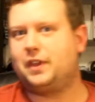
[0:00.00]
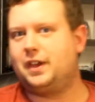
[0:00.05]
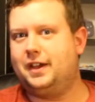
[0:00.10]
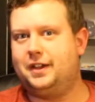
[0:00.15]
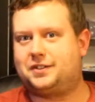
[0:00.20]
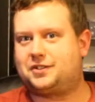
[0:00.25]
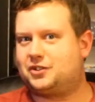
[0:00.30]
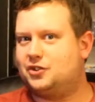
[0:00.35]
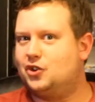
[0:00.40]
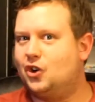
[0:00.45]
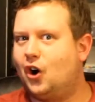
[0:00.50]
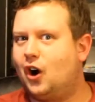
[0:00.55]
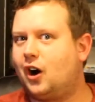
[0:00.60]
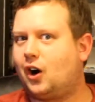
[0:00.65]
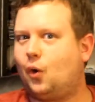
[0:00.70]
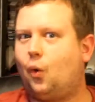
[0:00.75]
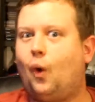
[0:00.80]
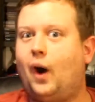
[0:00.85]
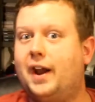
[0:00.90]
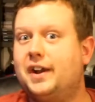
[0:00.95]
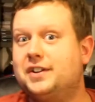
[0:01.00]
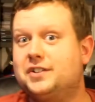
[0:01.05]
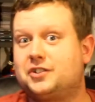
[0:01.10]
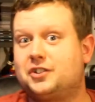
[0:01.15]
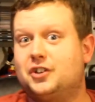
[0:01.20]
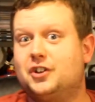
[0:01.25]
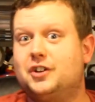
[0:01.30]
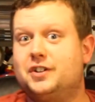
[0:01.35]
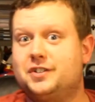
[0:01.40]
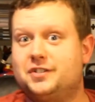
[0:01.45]
it's not quite as
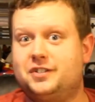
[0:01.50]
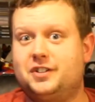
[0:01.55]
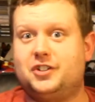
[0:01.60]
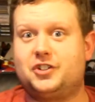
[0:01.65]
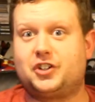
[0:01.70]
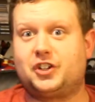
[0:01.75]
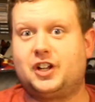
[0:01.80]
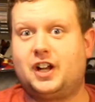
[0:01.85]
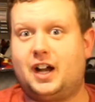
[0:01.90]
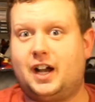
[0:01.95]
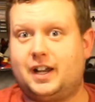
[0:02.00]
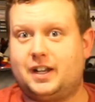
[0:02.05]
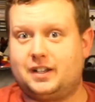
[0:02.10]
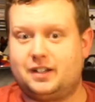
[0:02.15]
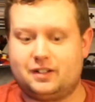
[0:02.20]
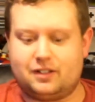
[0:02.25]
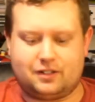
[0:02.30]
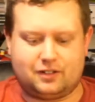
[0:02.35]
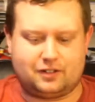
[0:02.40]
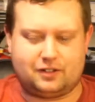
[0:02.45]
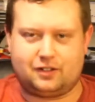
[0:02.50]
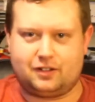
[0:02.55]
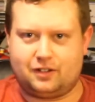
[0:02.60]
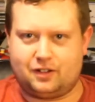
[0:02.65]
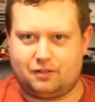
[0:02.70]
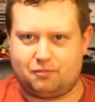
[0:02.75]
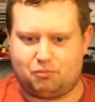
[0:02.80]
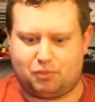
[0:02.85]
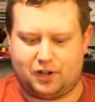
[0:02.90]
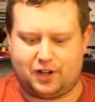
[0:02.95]
good as Ninja Gaiden,
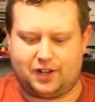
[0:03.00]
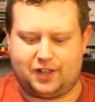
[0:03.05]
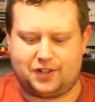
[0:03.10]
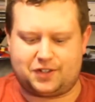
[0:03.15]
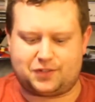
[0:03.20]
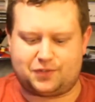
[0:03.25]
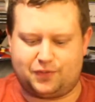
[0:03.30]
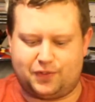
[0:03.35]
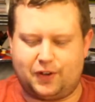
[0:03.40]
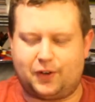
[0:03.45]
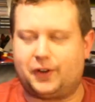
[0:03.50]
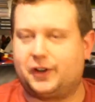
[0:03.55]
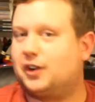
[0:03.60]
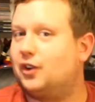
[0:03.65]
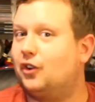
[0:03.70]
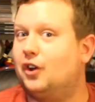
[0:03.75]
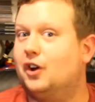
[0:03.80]
but it's very